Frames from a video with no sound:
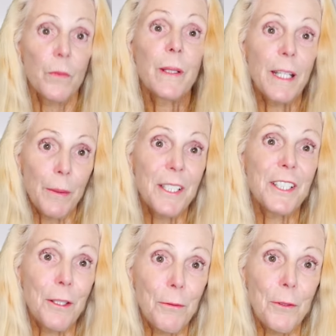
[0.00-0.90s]
being able to
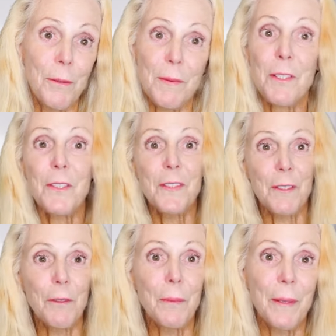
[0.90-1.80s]
see through them, especially if it's
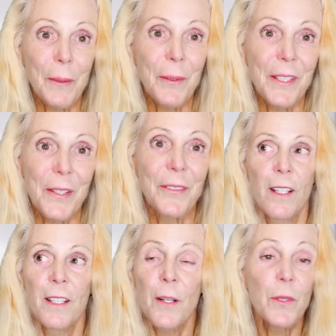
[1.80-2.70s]
a real big window.
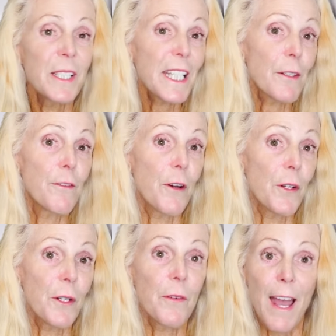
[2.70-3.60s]
And when you take a
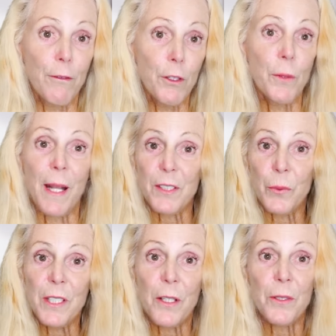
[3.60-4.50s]
photo of a room that has
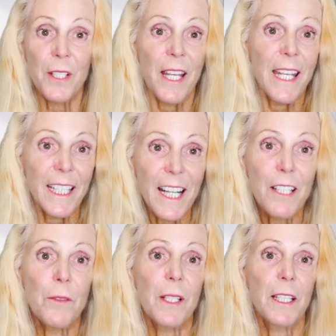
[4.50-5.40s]
windows, it
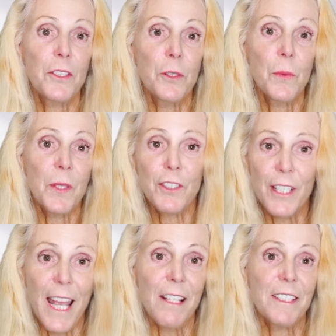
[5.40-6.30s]
kind of exudes to
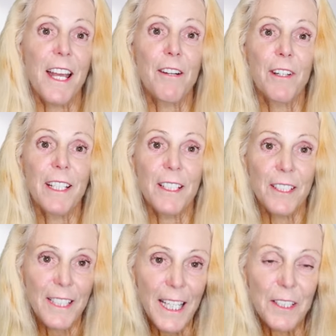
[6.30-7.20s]
the outside, right?
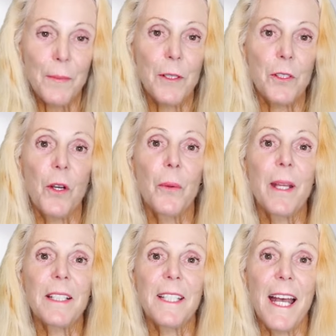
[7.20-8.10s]
It takes the picture all the
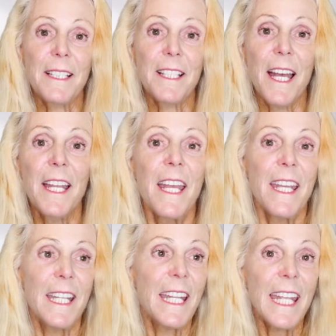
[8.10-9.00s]
way out to outside.
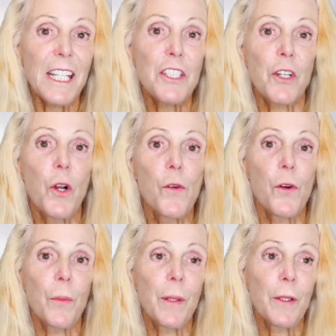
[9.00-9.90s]
It enhances your
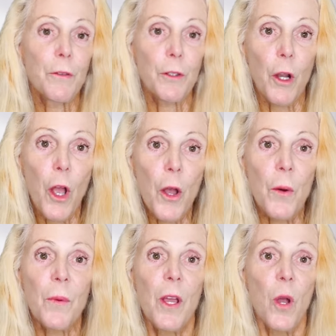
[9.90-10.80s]
overall appeal of your
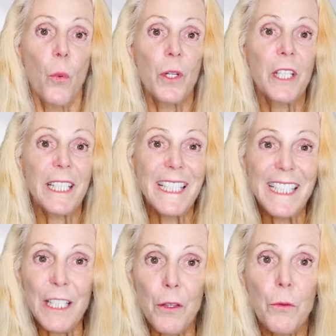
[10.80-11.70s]
home when you can
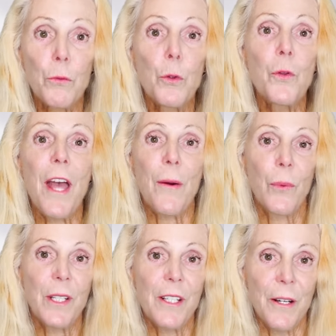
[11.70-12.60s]
see through that
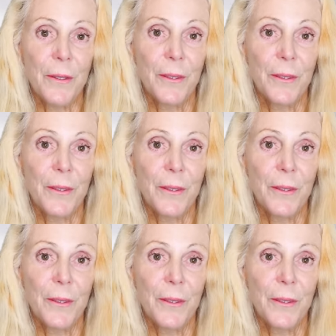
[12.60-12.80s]
window,